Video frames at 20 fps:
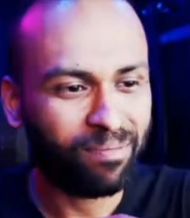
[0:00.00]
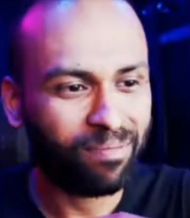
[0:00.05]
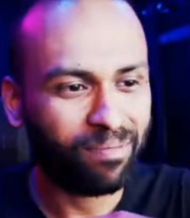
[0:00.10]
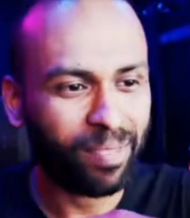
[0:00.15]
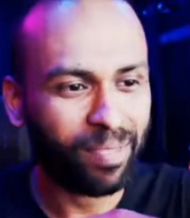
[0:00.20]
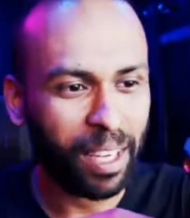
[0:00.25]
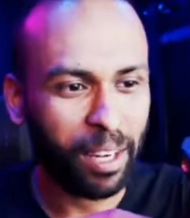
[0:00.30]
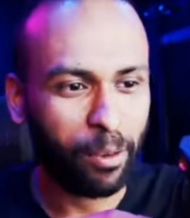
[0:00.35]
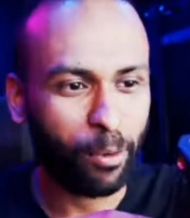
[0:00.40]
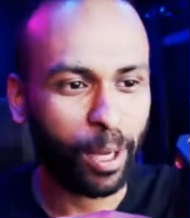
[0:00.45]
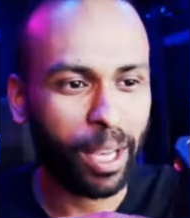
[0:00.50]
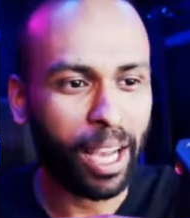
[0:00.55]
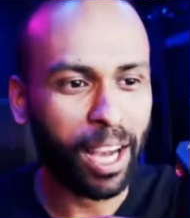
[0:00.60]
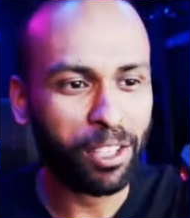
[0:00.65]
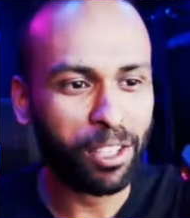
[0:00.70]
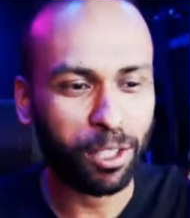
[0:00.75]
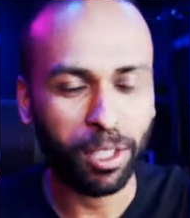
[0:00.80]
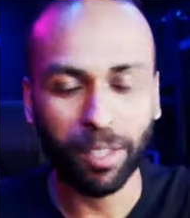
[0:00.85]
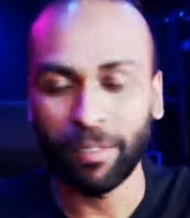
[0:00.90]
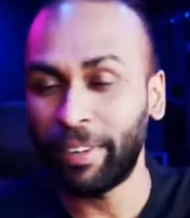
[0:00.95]
regards
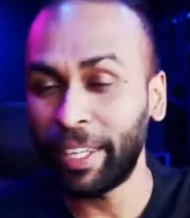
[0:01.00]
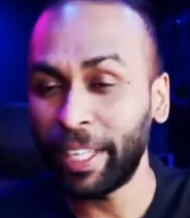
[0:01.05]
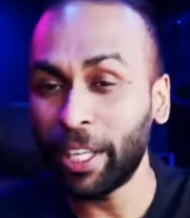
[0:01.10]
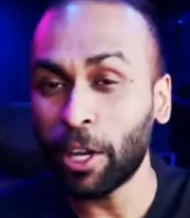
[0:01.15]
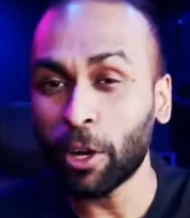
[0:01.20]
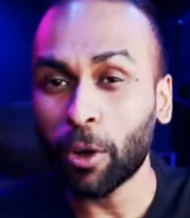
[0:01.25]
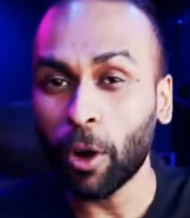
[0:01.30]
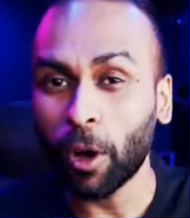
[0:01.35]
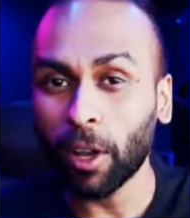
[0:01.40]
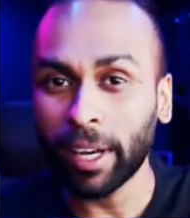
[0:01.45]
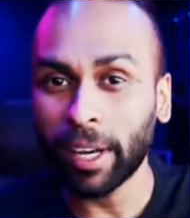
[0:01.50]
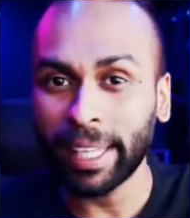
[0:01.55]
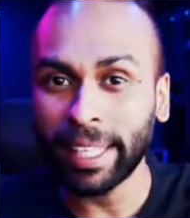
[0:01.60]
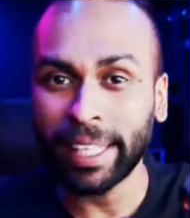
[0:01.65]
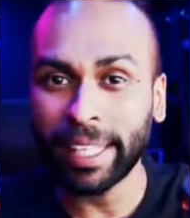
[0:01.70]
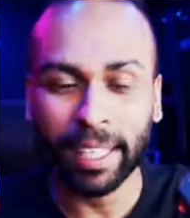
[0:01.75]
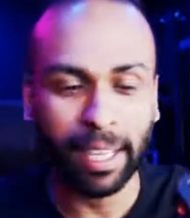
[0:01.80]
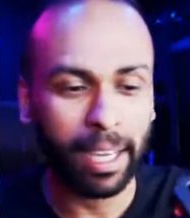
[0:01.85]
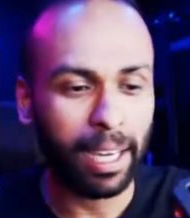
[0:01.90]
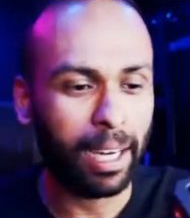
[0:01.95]
to the video quality,
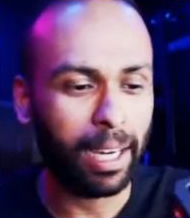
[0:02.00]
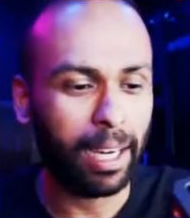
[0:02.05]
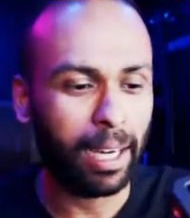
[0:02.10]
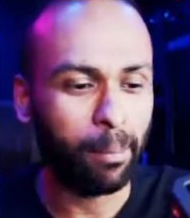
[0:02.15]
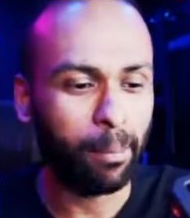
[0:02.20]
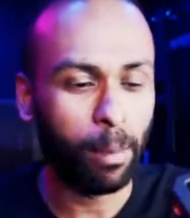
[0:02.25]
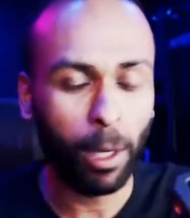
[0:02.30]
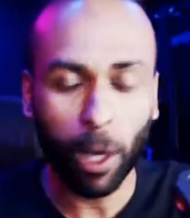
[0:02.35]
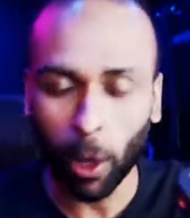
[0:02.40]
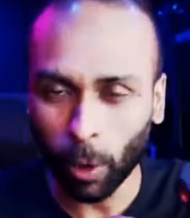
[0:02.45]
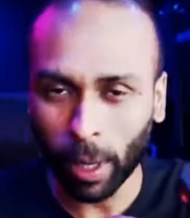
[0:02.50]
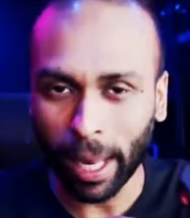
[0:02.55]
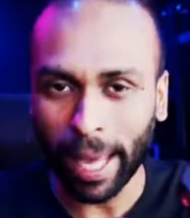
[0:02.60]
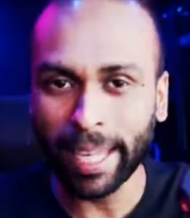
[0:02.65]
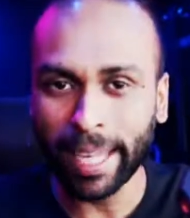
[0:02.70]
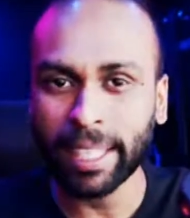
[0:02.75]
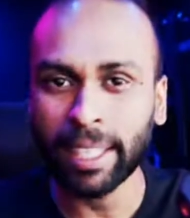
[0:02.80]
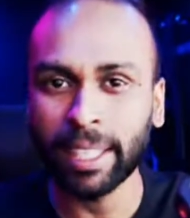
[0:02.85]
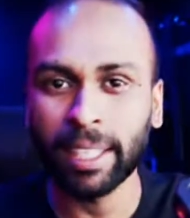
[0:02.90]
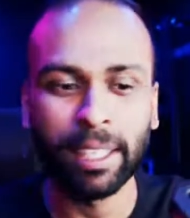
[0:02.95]
low
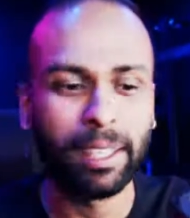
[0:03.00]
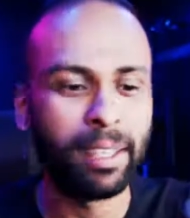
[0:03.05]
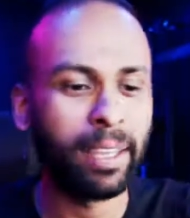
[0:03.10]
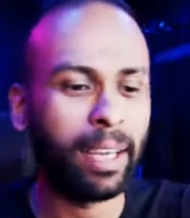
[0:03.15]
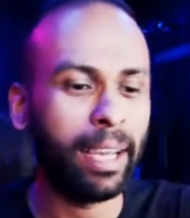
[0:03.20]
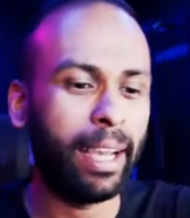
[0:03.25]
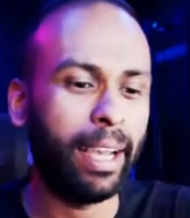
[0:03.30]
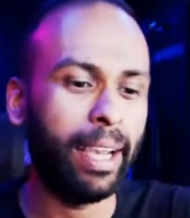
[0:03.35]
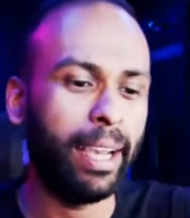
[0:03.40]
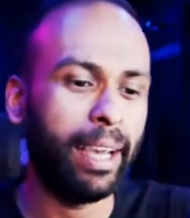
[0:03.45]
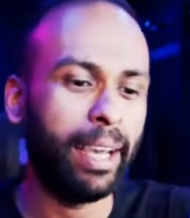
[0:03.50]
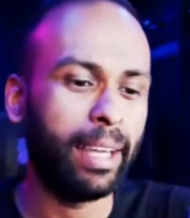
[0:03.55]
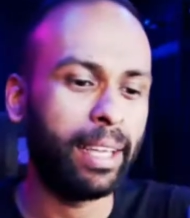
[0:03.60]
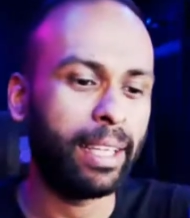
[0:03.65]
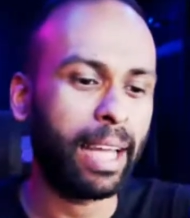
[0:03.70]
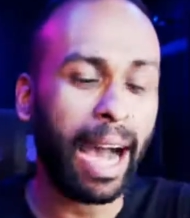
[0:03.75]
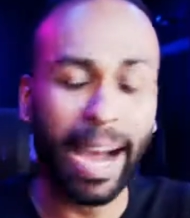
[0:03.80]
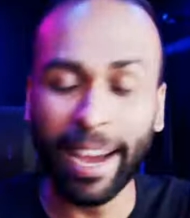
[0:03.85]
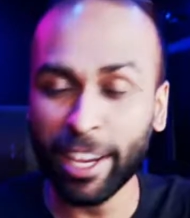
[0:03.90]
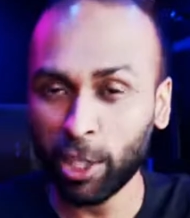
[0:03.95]
light and
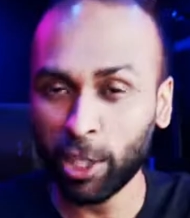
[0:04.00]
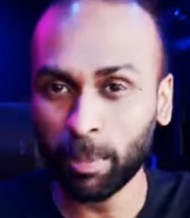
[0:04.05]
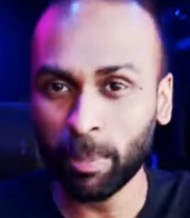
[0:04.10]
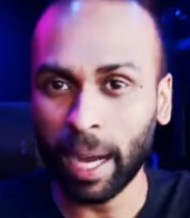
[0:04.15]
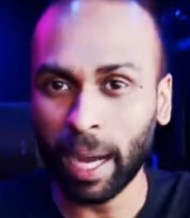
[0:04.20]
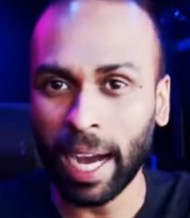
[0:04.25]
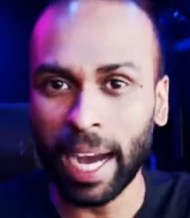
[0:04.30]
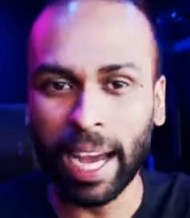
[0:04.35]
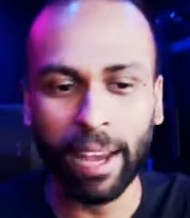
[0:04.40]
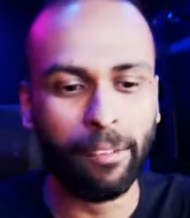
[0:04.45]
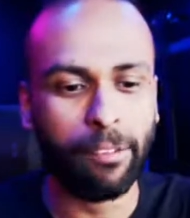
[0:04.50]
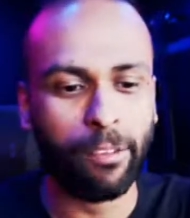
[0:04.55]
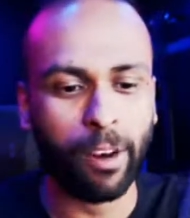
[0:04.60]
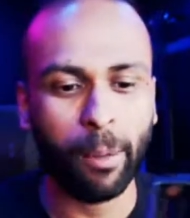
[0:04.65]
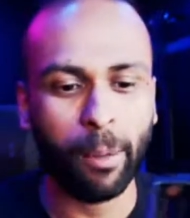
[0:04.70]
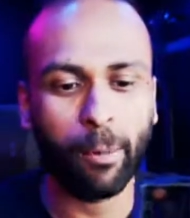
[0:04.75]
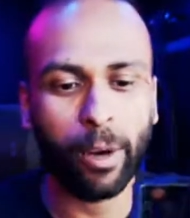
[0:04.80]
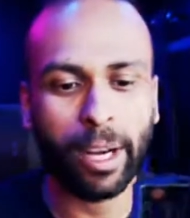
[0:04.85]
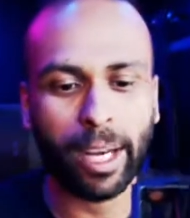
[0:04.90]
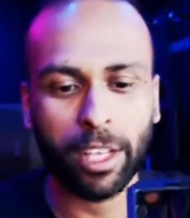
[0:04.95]
high
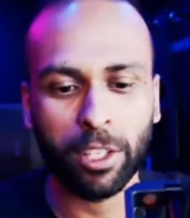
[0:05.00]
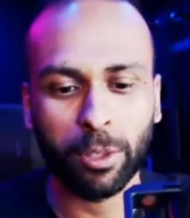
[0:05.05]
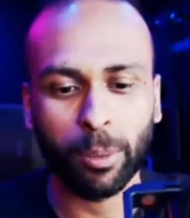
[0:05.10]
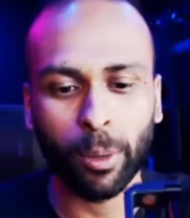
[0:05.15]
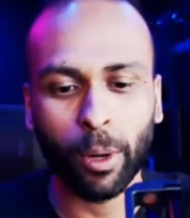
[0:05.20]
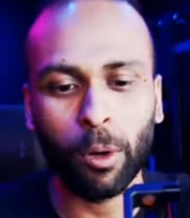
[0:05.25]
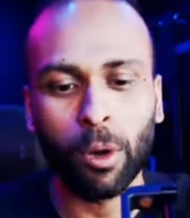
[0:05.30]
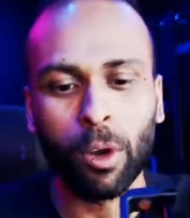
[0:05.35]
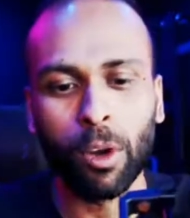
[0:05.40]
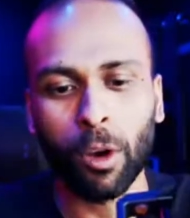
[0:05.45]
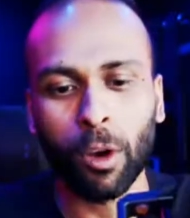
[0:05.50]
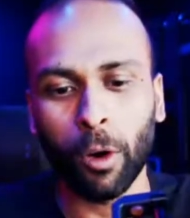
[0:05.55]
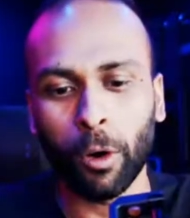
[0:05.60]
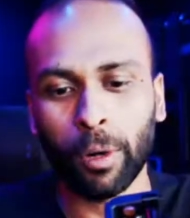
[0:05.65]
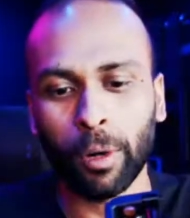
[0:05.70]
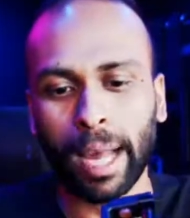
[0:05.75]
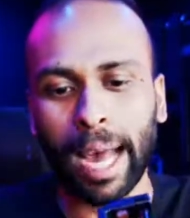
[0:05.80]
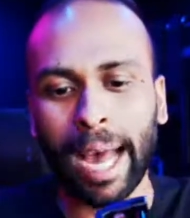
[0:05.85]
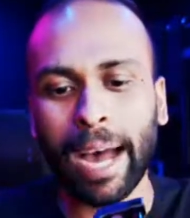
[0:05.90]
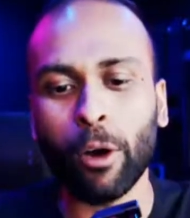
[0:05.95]
frame rate as well, on
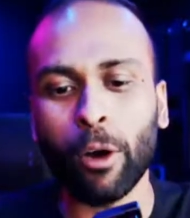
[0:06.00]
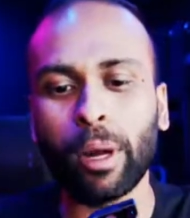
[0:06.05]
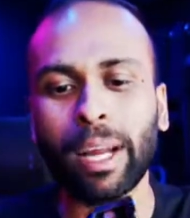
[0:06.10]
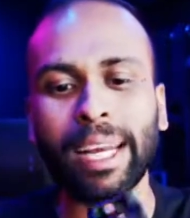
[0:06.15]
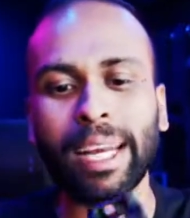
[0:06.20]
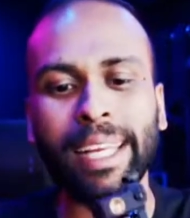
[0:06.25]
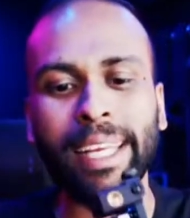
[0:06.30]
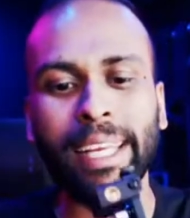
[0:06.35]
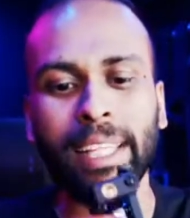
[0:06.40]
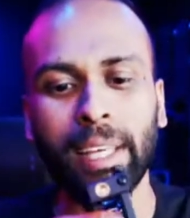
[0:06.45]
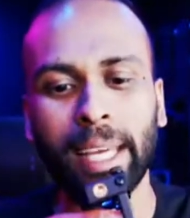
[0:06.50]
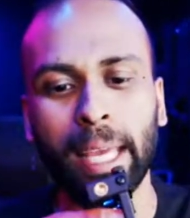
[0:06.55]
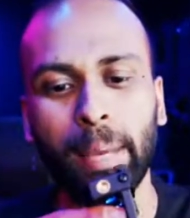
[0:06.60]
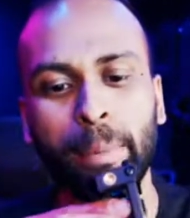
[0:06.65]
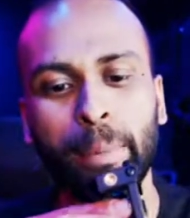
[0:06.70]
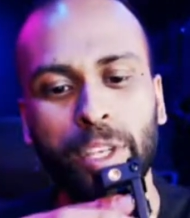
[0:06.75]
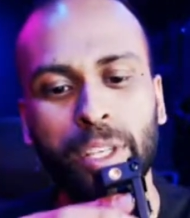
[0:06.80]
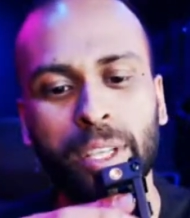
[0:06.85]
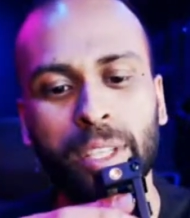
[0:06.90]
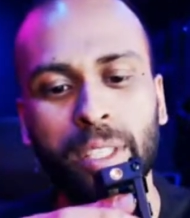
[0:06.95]
how clear the
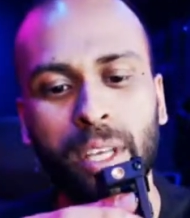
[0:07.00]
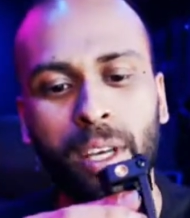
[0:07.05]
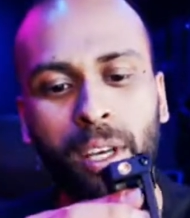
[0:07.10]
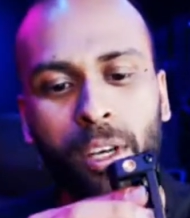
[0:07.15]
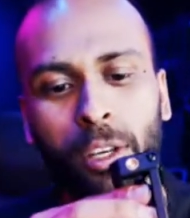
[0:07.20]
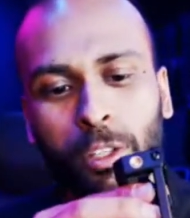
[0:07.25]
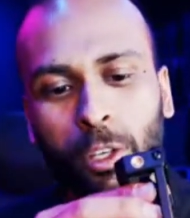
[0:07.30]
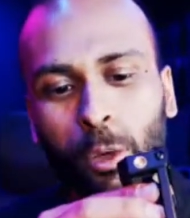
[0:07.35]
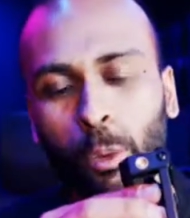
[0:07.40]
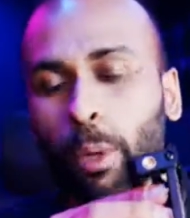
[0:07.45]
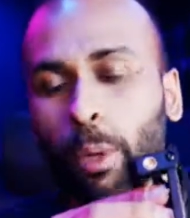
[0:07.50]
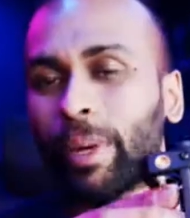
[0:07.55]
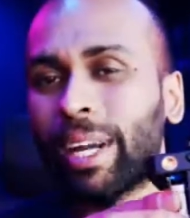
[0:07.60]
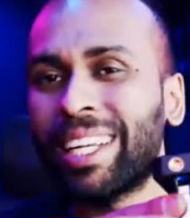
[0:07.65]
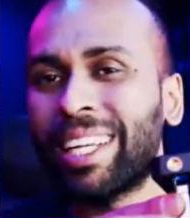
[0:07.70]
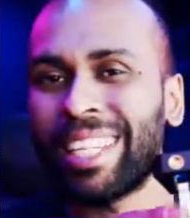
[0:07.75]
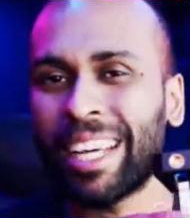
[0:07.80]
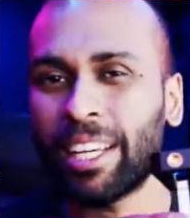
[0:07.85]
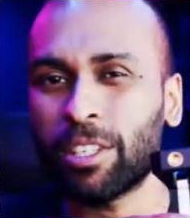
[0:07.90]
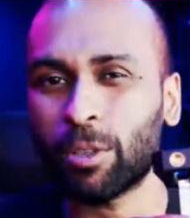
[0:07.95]
image is. So we want to
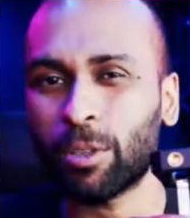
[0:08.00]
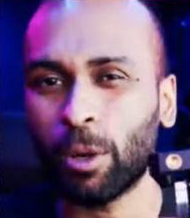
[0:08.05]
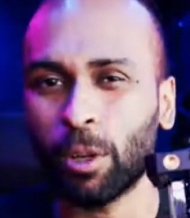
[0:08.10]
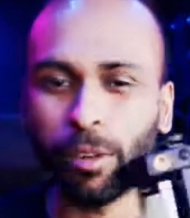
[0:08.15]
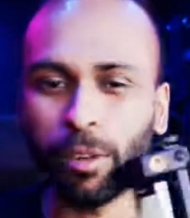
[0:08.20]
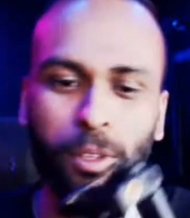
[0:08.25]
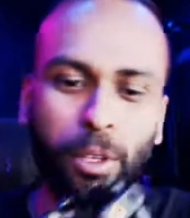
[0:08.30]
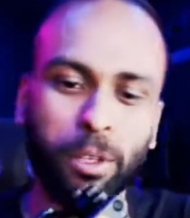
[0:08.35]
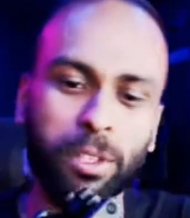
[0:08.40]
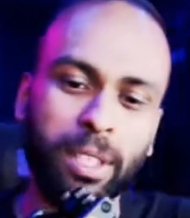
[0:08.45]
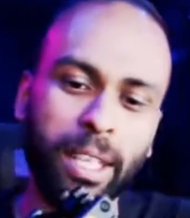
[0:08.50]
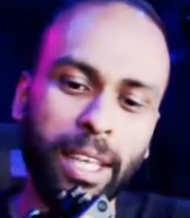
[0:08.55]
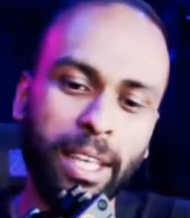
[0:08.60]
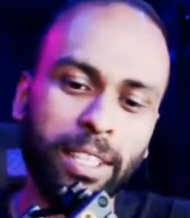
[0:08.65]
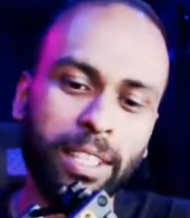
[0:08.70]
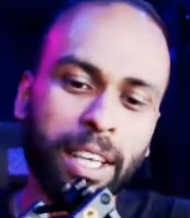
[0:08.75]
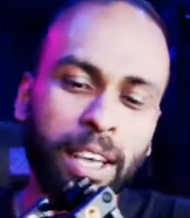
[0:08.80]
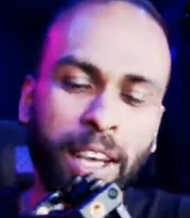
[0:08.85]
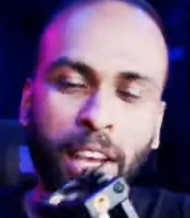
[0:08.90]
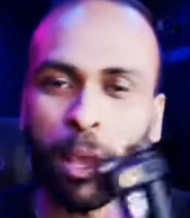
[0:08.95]
test all of those
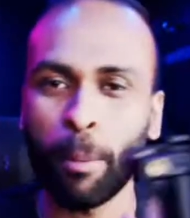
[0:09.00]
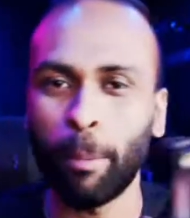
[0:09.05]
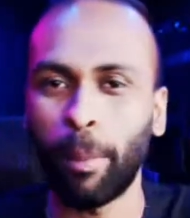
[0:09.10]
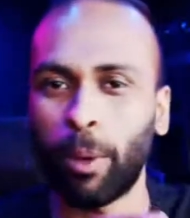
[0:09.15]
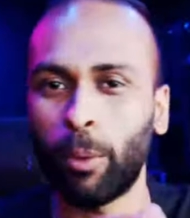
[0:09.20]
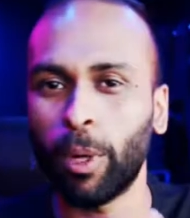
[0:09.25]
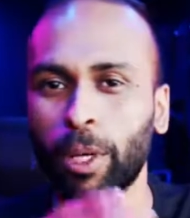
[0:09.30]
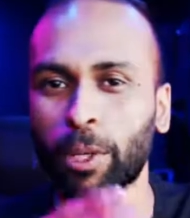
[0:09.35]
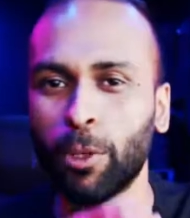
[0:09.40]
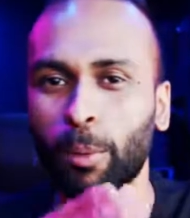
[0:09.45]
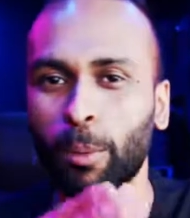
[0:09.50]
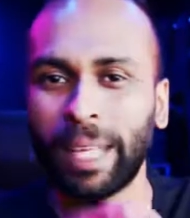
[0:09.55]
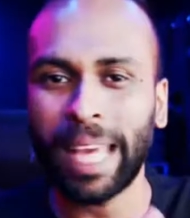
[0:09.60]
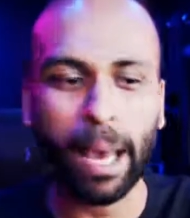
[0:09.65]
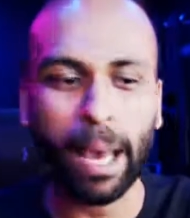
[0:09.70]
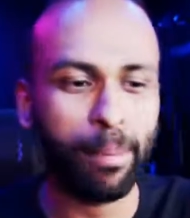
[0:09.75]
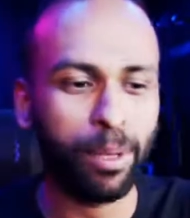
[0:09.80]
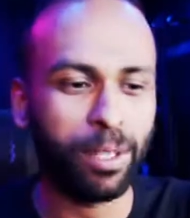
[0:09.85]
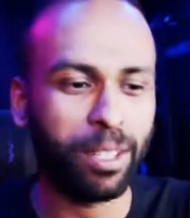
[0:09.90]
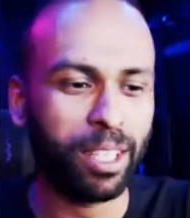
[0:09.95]
things. But what normally
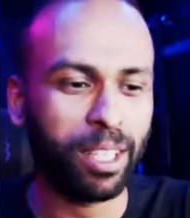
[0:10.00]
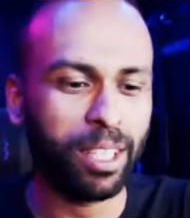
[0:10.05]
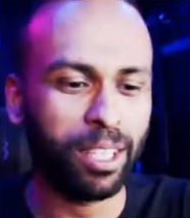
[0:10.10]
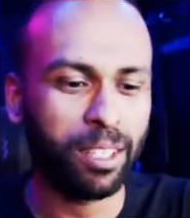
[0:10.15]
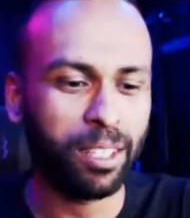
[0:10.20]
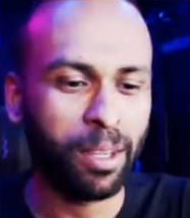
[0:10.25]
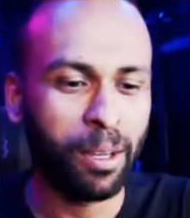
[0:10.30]
happens is,